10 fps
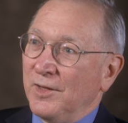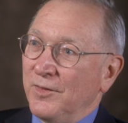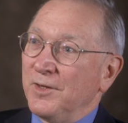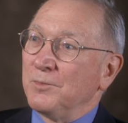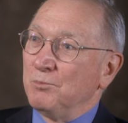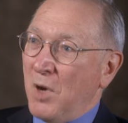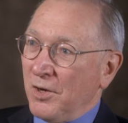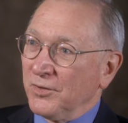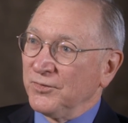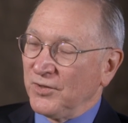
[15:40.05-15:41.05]
that
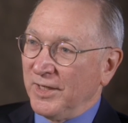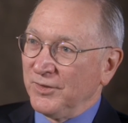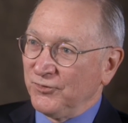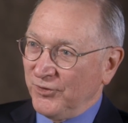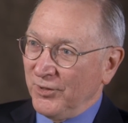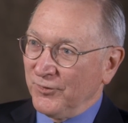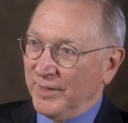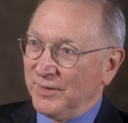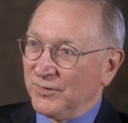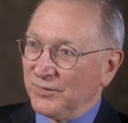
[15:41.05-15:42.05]
modern science
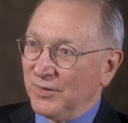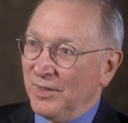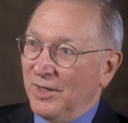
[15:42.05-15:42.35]
generates.